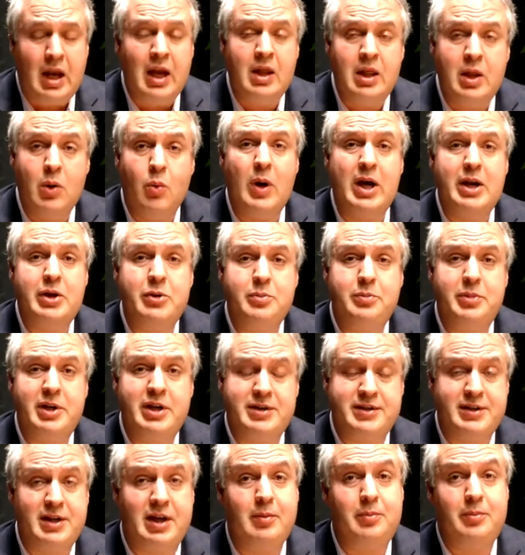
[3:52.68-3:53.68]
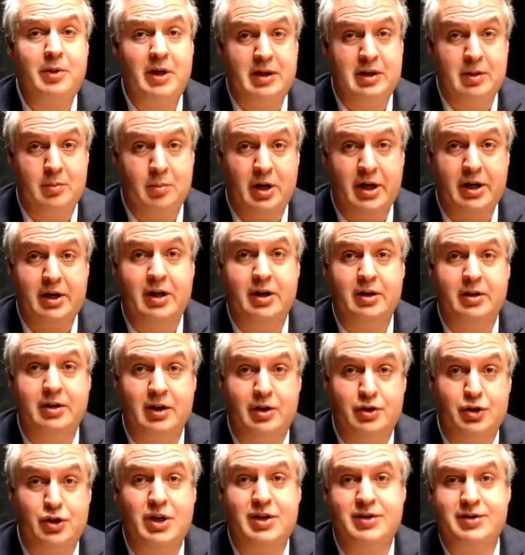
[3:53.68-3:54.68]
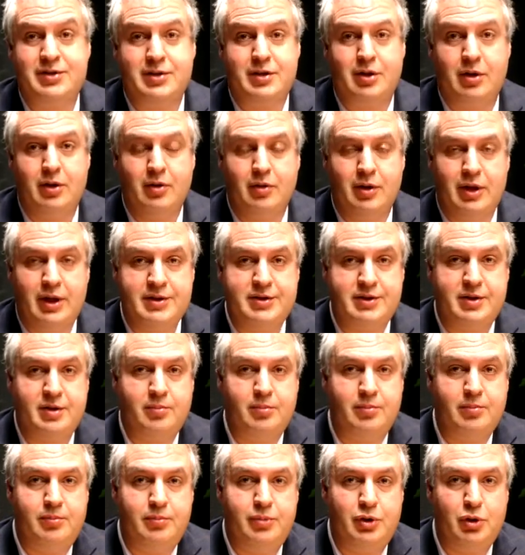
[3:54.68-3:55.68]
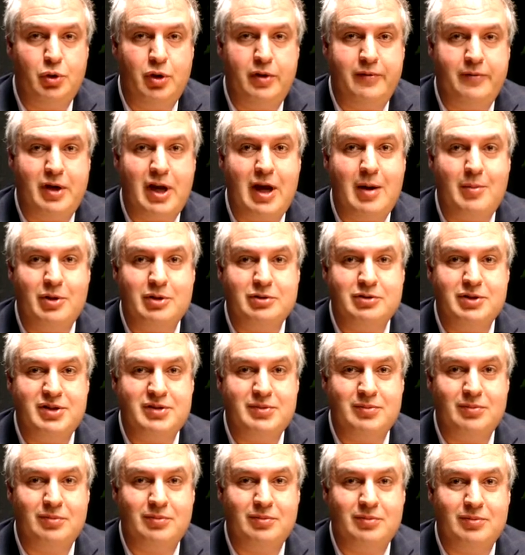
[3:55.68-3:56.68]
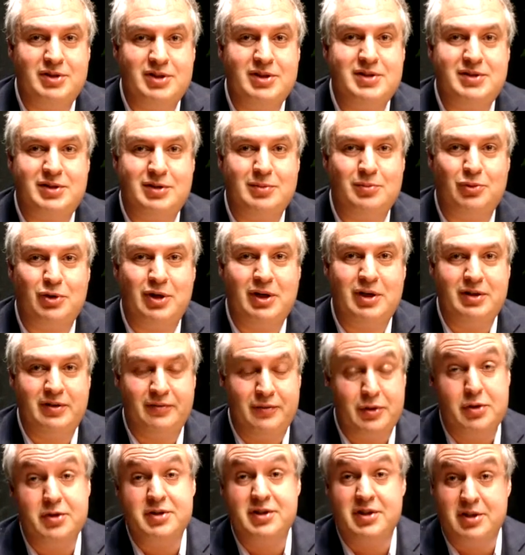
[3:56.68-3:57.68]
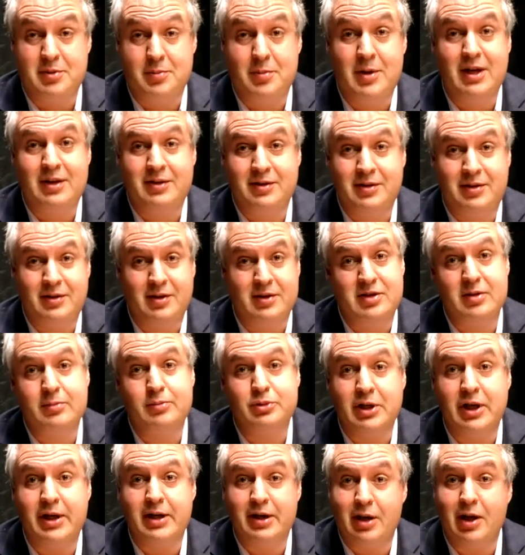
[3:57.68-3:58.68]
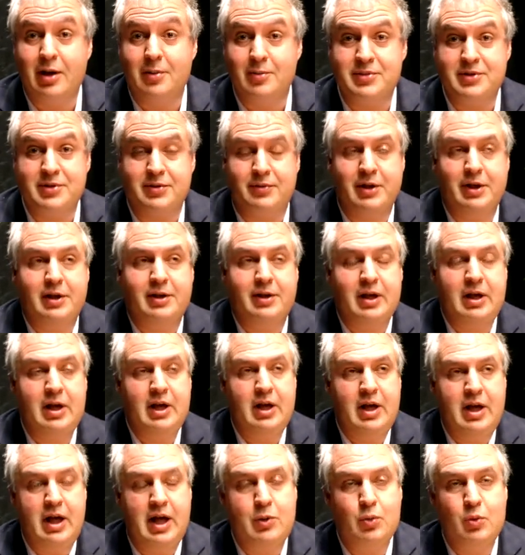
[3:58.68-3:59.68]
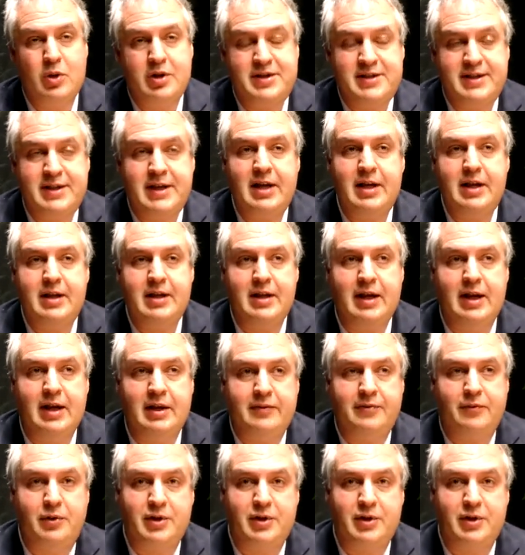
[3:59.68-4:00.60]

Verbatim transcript: the volume picks up and the market adjusts. You know, that's the beauty of capitalism system, right? If there's a demand, the supply comes, right? And we're seeing that, for